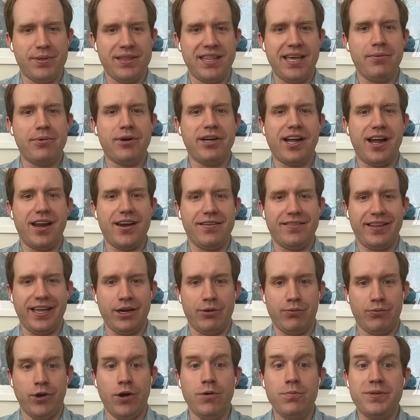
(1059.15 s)
but they were kind of
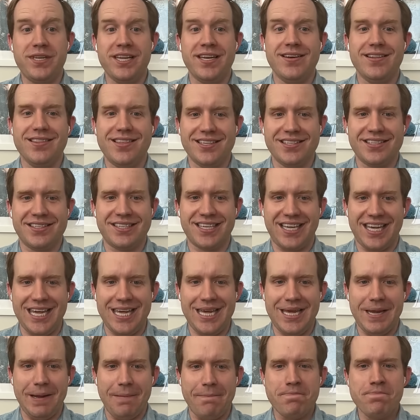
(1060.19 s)
like roped into this
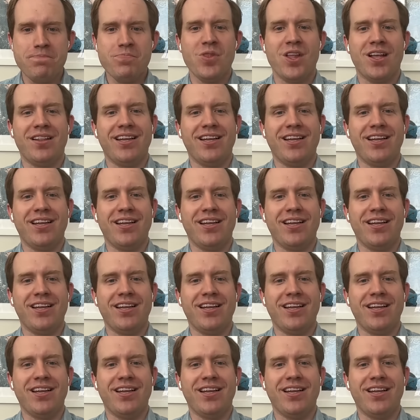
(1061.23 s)
scheme.